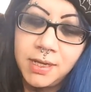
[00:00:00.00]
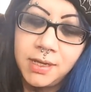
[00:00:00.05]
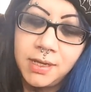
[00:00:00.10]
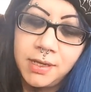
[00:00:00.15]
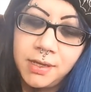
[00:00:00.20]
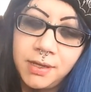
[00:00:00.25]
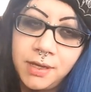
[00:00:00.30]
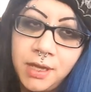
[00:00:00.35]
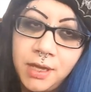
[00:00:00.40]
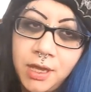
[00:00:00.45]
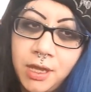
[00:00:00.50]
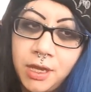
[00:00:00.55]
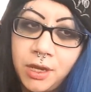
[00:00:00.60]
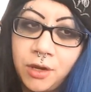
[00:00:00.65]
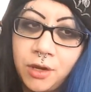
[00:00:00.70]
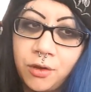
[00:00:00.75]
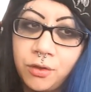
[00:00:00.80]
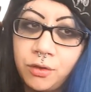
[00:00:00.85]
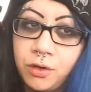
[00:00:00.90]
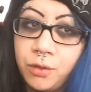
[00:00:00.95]
Uh,
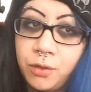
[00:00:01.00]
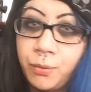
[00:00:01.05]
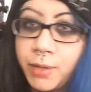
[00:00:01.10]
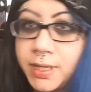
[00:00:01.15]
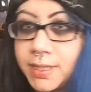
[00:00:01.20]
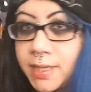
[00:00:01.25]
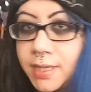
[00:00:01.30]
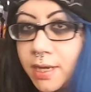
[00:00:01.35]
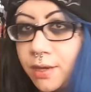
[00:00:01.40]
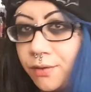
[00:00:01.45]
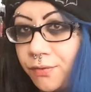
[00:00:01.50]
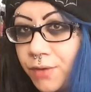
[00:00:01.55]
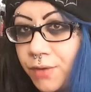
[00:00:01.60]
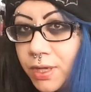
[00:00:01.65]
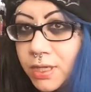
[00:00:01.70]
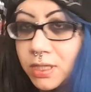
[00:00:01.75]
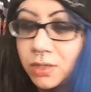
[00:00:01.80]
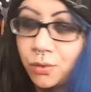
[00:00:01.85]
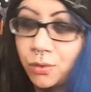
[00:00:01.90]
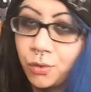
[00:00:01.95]
you're either on one side of the
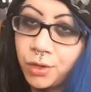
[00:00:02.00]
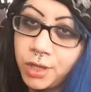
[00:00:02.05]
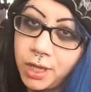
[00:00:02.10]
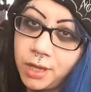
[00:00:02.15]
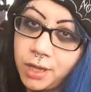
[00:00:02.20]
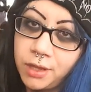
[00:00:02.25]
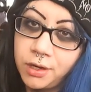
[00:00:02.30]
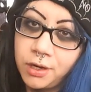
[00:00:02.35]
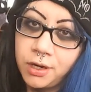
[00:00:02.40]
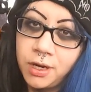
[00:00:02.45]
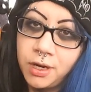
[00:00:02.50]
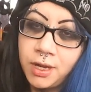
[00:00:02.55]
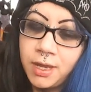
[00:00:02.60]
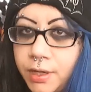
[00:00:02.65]
fence or the other.